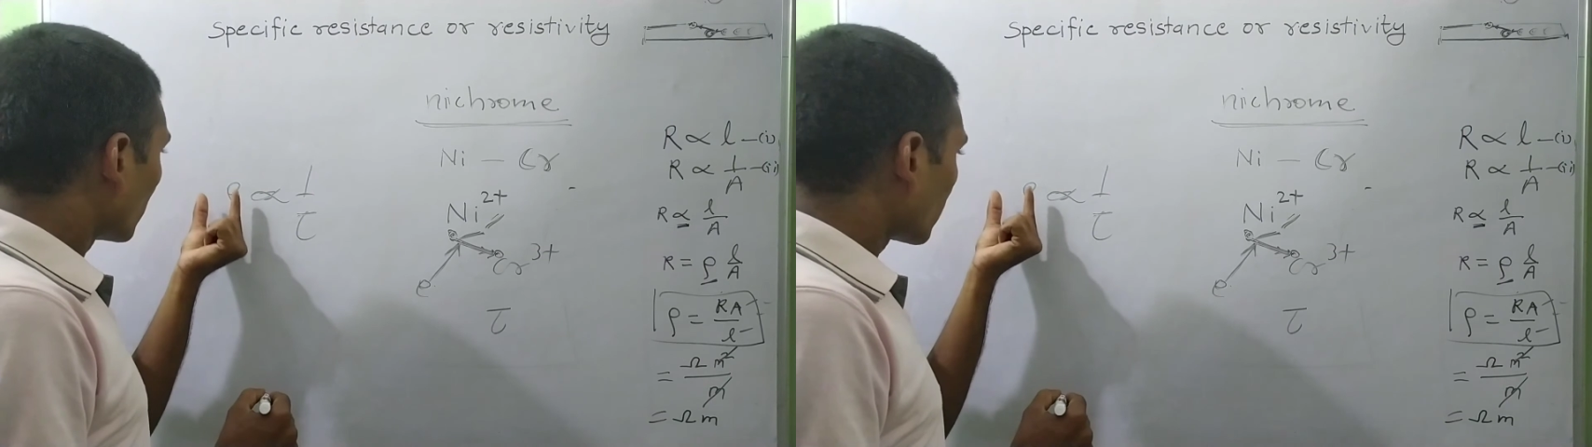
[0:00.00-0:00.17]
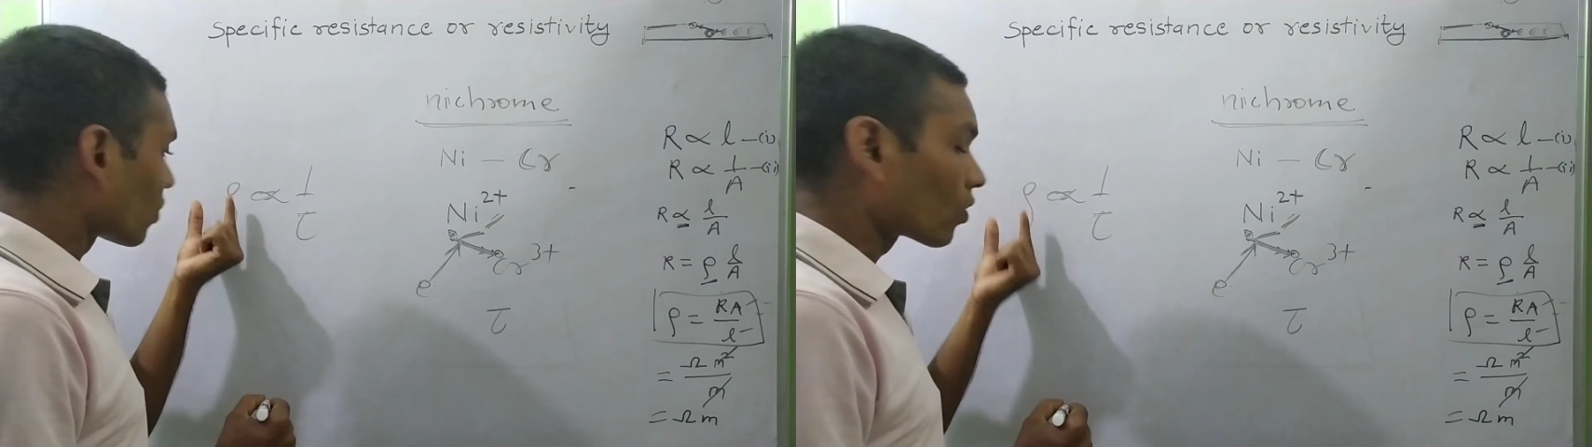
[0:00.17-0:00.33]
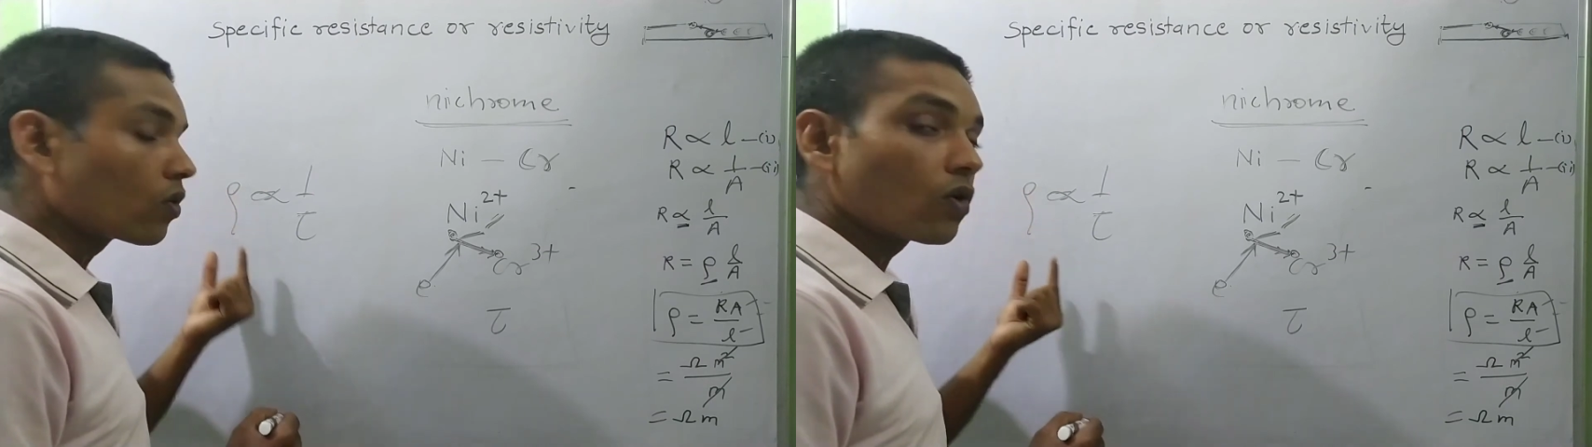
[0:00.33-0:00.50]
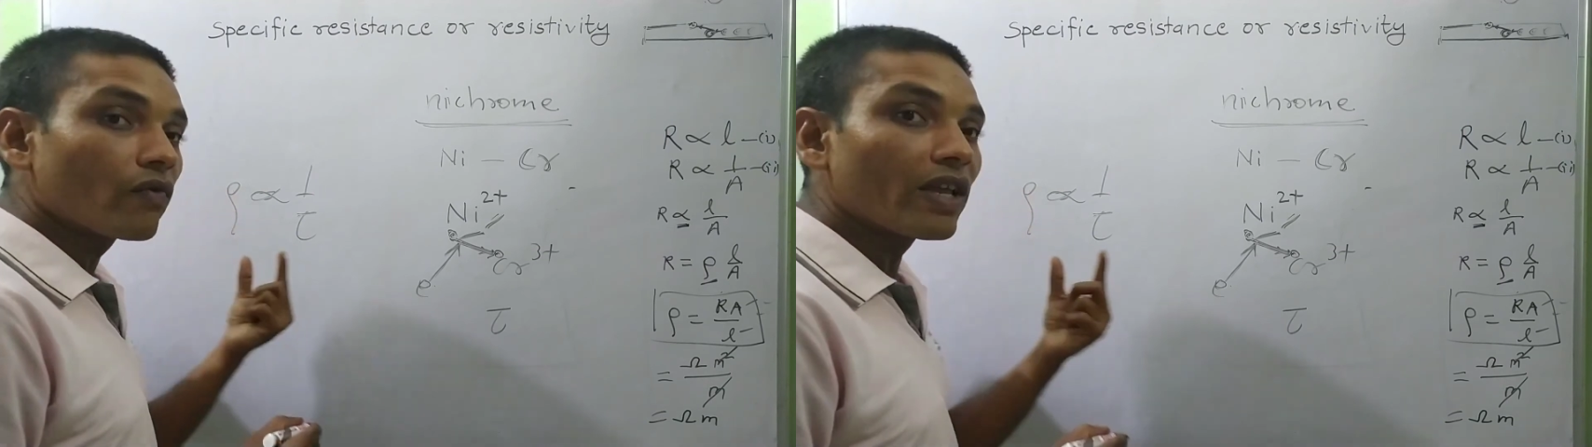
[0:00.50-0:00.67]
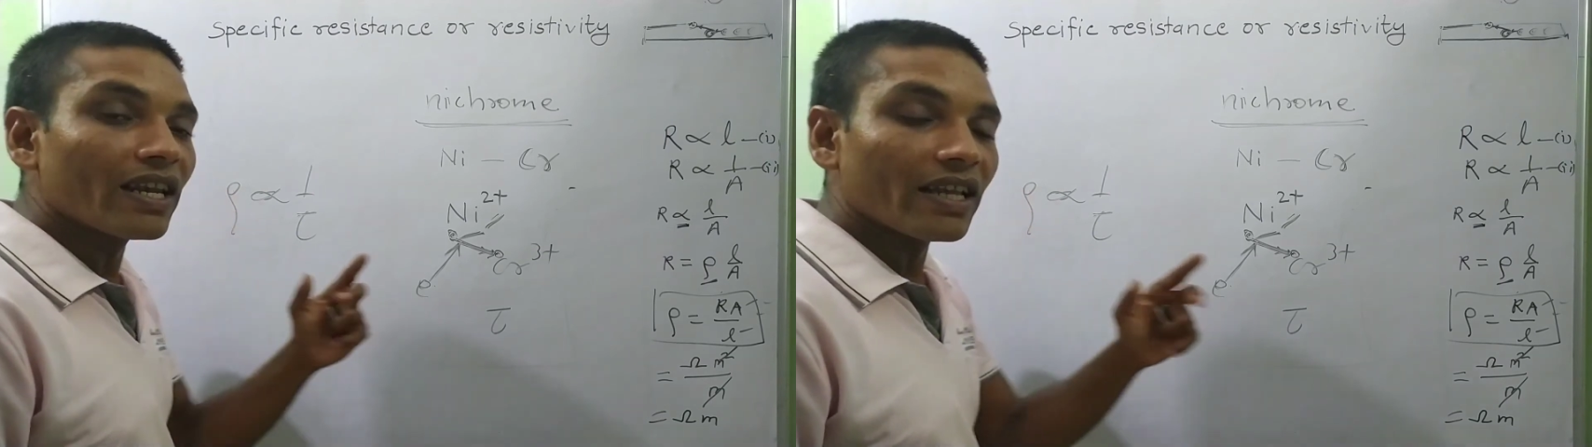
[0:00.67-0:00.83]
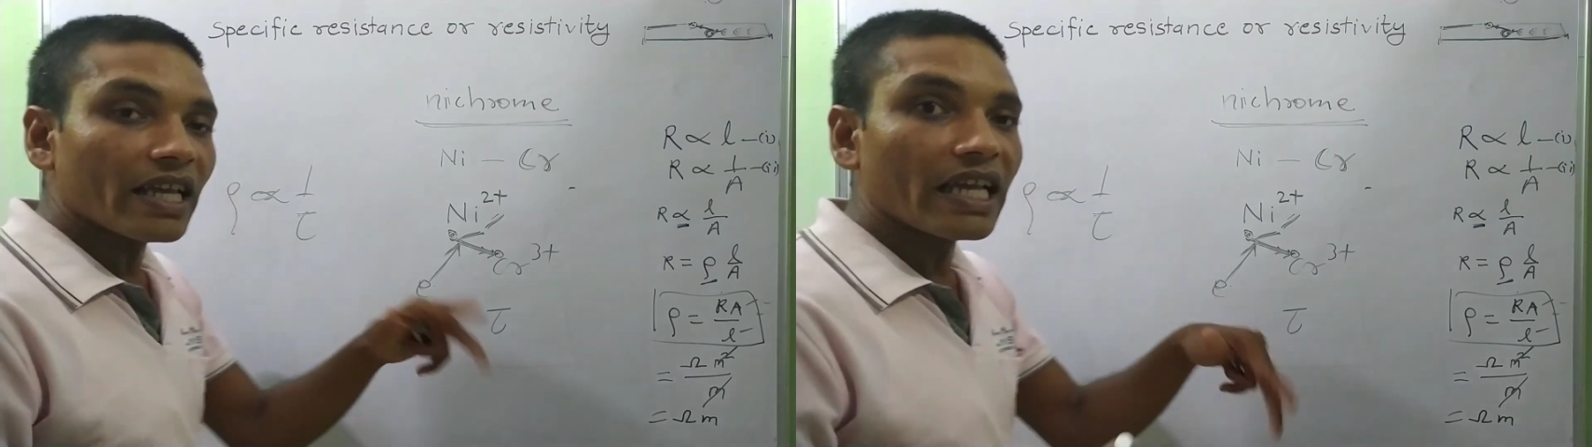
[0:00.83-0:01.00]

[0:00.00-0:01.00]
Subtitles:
rho will